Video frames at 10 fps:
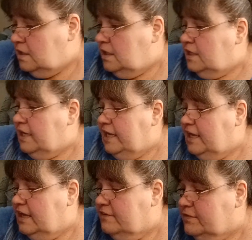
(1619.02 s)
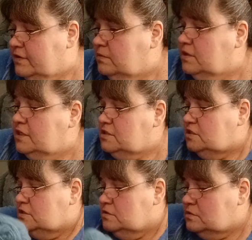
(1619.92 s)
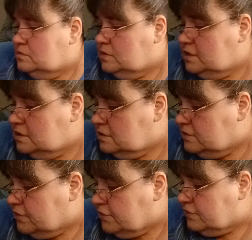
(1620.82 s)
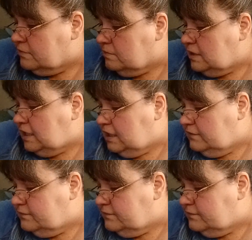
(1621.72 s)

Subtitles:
And I have 1, 2, 3,